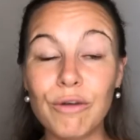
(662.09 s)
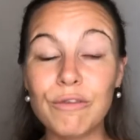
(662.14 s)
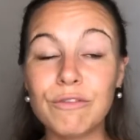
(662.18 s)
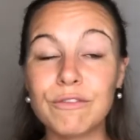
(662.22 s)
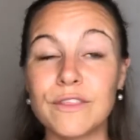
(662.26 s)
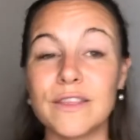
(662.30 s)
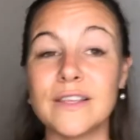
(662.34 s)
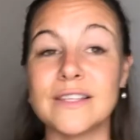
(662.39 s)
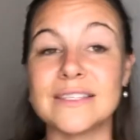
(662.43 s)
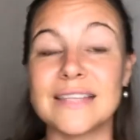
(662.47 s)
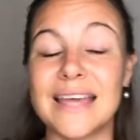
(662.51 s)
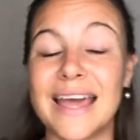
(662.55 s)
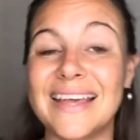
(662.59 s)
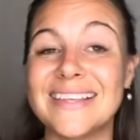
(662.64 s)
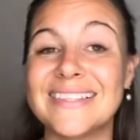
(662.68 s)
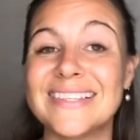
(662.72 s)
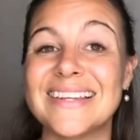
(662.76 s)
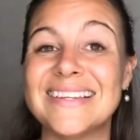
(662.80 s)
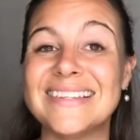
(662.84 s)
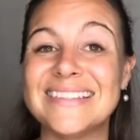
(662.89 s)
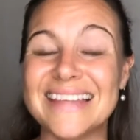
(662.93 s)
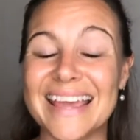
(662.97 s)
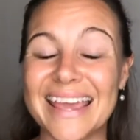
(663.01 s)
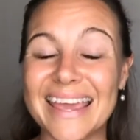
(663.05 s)
this as a
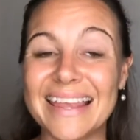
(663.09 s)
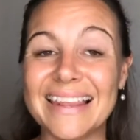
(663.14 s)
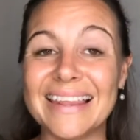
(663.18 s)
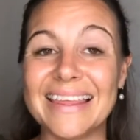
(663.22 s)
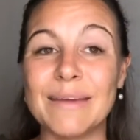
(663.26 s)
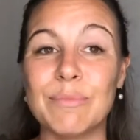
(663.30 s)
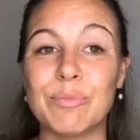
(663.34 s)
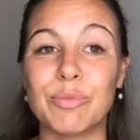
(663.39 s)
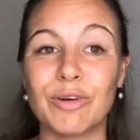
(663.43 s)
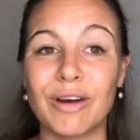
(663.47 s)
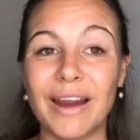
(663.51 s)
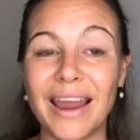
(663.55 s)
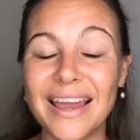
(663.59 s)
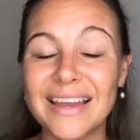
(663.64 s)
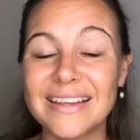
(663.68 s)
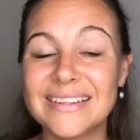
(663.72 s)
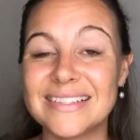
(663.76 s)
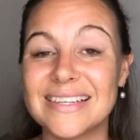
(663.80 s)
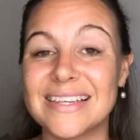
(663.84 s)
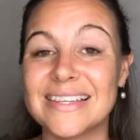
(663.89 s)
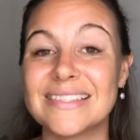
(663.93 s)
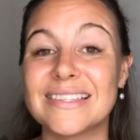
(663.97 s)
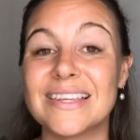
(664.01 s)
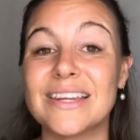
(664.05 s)
daily
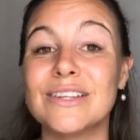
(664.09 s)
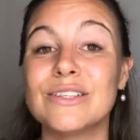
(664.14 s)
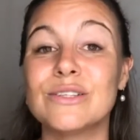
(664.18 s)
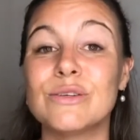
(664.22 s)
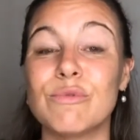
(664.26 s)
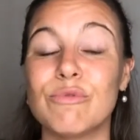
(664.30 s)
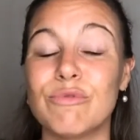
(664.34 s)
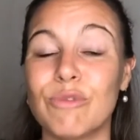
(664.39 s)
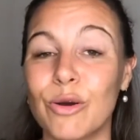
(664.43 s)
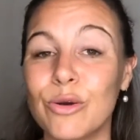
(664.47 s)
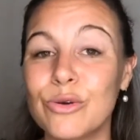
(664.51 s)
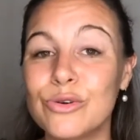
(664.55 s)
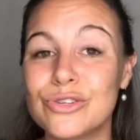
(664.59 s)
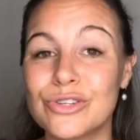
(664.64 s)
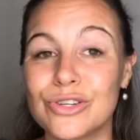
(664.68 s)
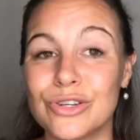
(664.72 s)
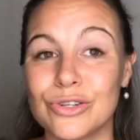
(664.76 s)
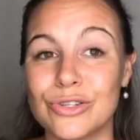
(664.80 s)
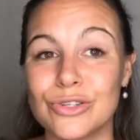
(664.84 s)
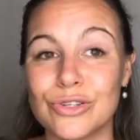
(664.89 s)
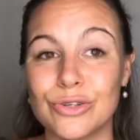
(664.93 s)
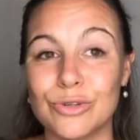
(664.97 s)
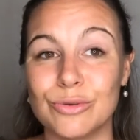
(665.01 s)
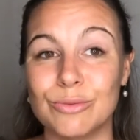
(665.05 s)
practice and a devotion
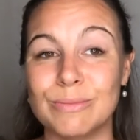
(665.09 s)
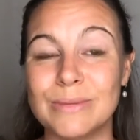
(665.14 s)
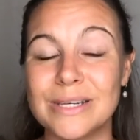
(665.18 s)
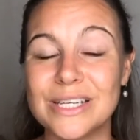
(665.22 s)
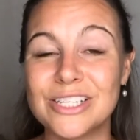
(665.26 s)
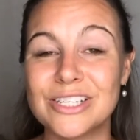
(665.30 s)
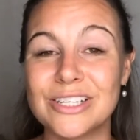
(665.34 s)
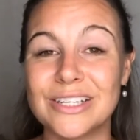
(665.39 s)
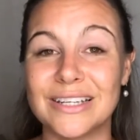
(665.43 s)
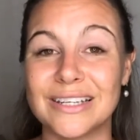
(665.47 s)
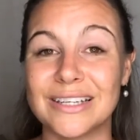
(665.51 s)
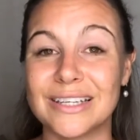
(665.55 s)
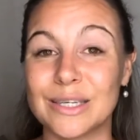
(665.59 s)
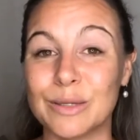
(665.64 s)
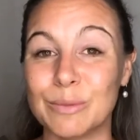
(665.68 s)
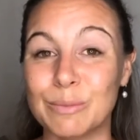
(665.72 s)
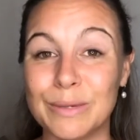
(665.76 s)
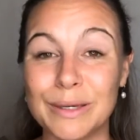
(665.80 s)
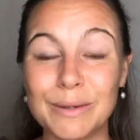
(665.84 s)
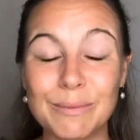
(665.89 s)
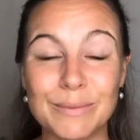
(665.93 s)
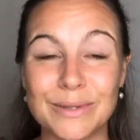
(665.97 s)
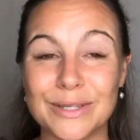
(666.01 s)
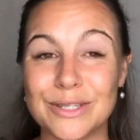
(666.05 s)
to your mission and
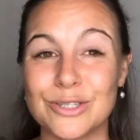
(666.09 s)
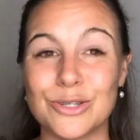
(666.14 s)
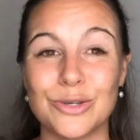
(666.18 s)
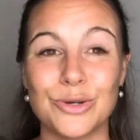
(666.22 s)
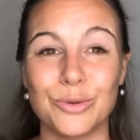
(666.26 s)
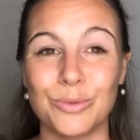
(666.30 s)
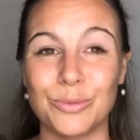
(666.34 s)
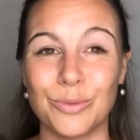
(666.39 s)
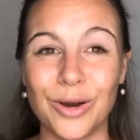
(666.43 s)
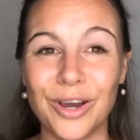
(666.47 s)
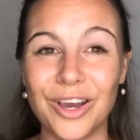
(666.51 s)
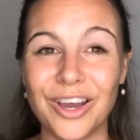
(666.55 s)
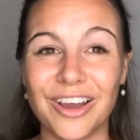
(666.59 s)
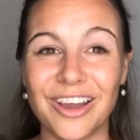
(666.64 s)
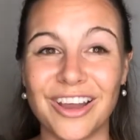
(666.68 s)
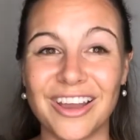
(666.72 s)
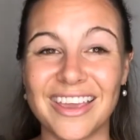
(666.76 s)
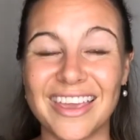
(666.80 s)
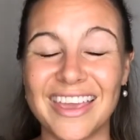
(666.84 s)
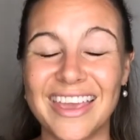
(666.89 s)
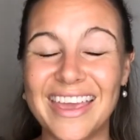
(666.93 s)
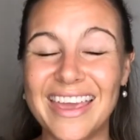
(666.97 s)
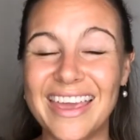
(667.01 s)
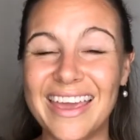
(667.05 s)
commitment to your work.
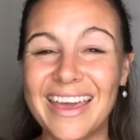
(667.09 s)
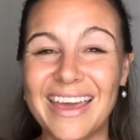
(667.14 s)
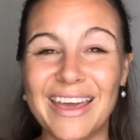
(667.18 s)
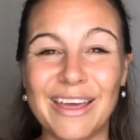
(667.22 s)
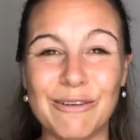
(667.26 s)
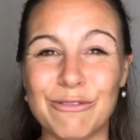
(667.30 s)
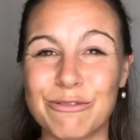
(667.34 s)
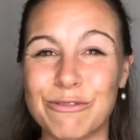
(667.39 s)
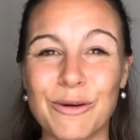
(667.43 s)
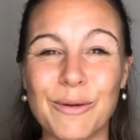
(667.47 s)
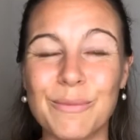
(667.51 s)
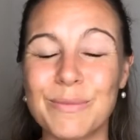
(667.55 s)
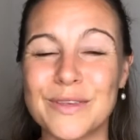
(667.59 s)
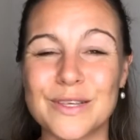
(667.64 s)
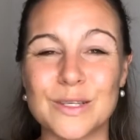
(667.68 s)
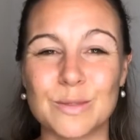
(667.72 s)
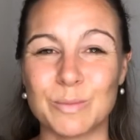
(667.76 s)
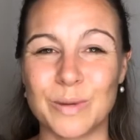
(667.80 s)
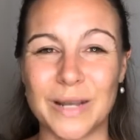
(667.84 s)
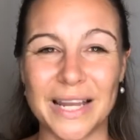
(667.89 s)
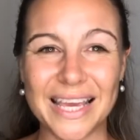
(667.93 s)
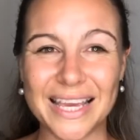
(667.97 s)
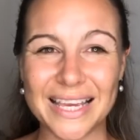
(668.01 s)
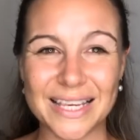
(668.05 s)
And from this
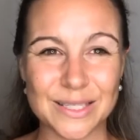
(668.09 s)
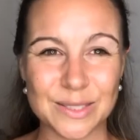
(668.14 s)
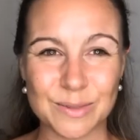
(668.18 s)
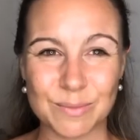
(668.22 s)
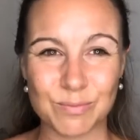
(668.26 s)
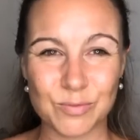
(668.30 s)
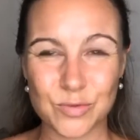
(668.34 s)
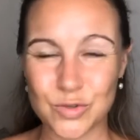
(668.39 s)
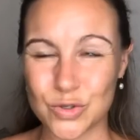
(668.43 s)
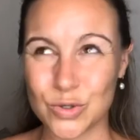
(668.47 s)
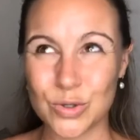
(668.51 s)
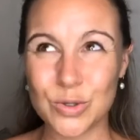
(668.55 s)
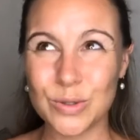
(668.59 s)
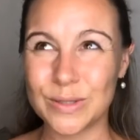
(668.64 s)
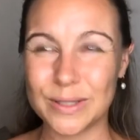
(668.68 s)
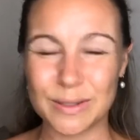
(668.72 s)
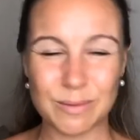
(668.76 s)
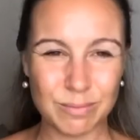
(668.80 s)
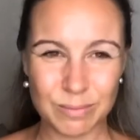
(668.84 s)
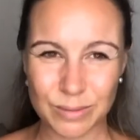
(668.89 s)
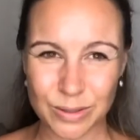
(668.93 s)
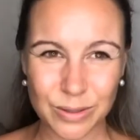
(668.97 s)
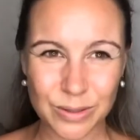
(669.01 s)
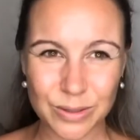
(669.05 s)
place, truly
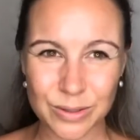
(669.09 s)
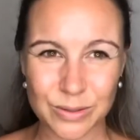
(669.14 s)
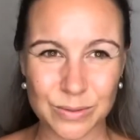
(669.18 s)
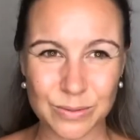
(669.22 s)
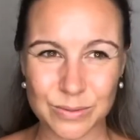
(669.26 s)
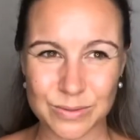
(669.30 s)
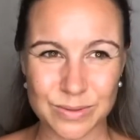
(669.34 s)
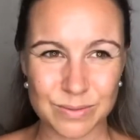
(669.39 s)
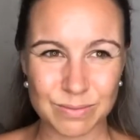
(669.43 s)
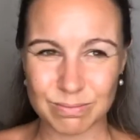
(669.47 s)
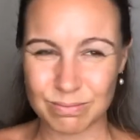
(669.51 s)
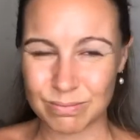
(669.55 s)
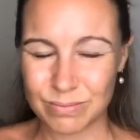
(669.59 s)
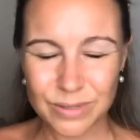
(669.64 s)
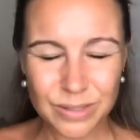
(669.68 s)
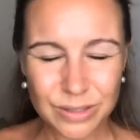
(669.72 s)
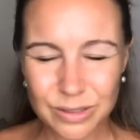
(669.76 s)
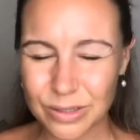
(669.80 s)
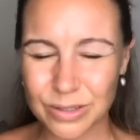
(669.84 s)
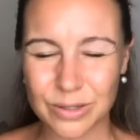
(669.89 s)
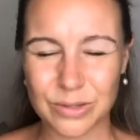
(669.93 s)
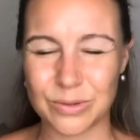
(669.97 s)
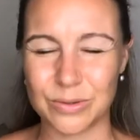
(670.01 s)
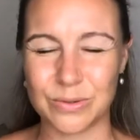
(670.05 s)

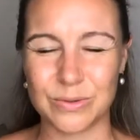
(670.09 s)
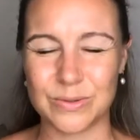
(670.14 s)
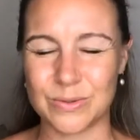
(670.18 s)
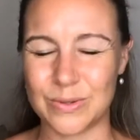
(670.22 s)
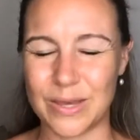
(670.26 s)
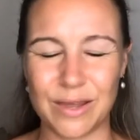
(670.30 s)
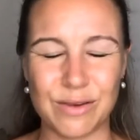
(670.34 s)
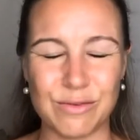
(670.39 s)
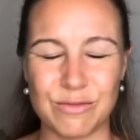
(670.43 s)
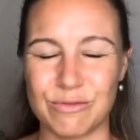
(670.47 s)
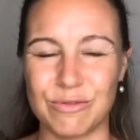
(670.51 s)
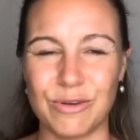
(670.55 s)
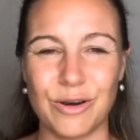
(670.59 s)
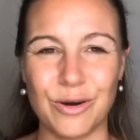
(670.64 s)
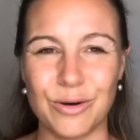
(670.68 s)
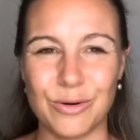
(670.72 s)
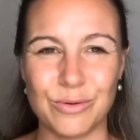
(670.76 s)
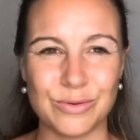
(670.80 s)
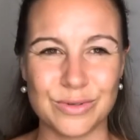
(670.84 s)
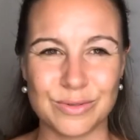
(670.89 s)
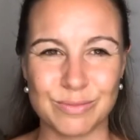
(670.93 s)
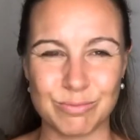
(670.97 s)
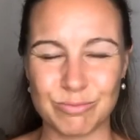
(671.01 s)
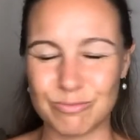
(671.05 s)
miracles
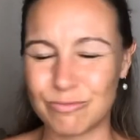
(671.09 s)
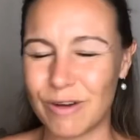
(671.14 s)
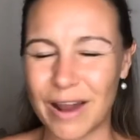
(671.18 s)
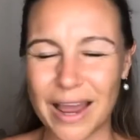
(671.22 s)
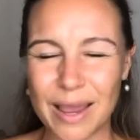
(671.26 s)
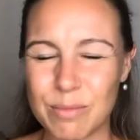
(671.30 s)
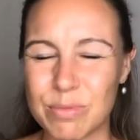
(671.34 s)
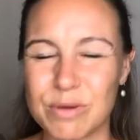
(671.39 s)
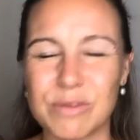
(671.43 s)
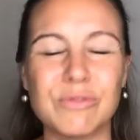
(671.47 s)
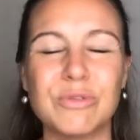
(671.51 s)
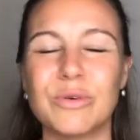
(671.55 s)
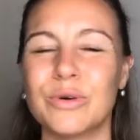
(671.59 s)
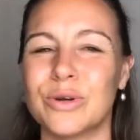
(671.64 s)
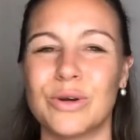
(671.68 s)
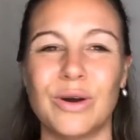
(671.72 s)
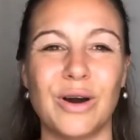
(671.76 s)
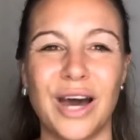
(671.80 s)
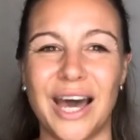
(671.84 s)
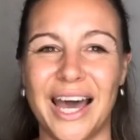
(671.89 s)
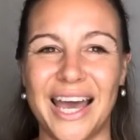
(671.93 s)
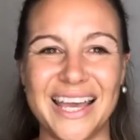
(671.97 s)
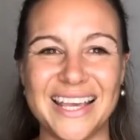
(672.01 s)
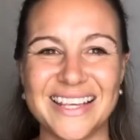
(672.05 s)
unfold right before your
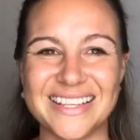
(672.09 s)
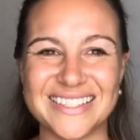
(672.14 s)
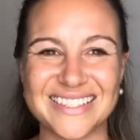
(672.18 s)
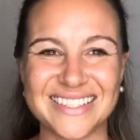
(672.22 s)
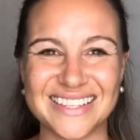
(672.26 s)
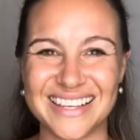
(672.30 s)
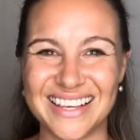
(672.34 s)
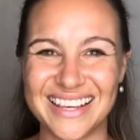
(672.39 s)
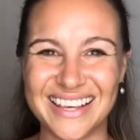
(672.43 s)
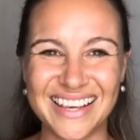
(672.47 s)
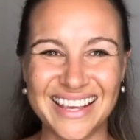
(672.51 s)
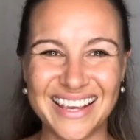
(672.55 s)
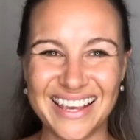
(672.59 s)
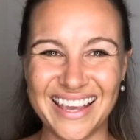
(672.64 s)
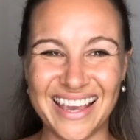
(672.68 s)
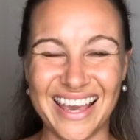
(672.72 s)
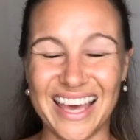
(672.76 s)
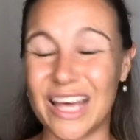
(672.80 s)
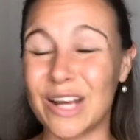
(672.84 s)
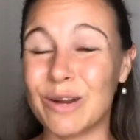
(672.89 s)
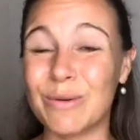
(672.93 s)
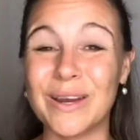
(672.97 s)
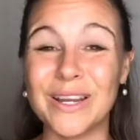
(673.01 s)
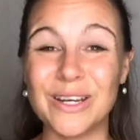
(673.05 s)
eyes.
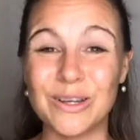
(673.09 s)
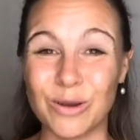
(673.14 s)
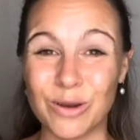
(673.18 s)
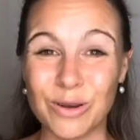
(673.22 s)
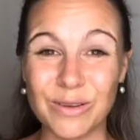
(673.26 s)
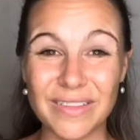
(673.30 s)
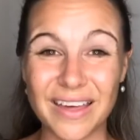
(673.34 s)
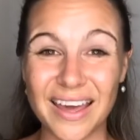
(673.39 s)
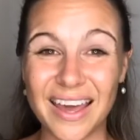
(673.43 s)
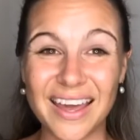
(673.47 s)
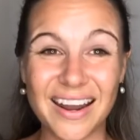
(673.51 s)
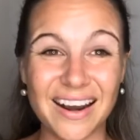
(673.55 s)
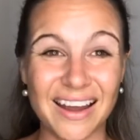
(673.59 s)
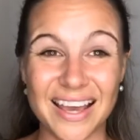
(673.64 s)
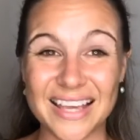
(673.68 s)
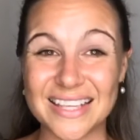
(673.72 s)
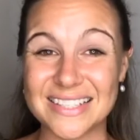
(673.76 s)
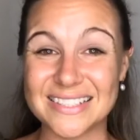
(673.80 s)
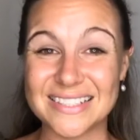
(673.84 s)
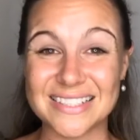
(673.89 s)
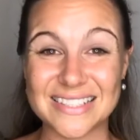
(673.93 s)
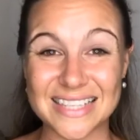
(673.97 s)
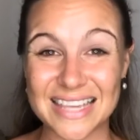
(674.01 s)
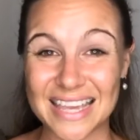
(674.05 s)
How do I know that? I
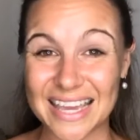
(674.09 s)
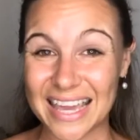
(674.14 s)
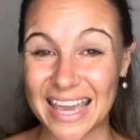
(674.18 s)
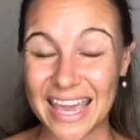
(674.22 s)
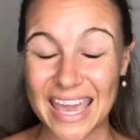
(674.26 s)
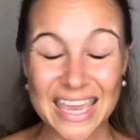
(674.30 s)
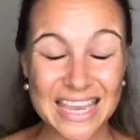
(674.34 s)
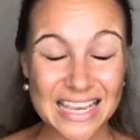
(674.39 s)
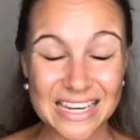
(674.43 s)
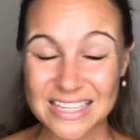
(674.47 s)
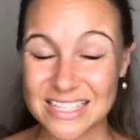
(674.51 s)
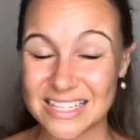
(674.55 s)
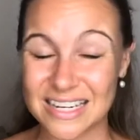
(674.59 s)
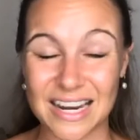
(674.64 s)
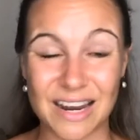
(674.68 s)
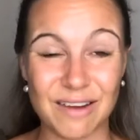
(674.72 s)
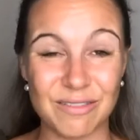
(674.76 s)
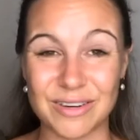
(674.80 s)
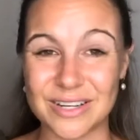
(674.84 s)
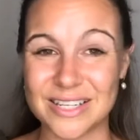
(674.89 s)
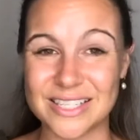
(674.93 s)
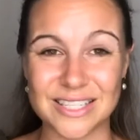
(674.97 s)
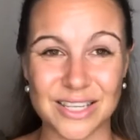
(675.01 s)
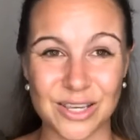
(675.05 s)
see it each and
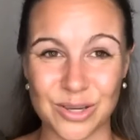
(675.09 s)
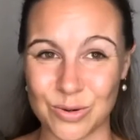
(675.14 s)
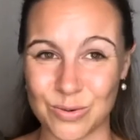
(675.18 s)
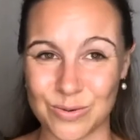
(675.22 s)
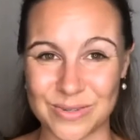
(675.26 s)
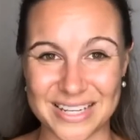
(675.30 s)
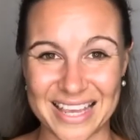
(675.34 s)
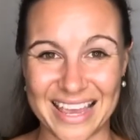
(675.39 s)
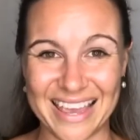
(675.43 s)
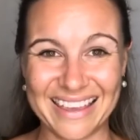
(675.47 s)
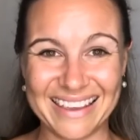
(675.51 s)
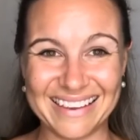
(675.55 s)
every single day.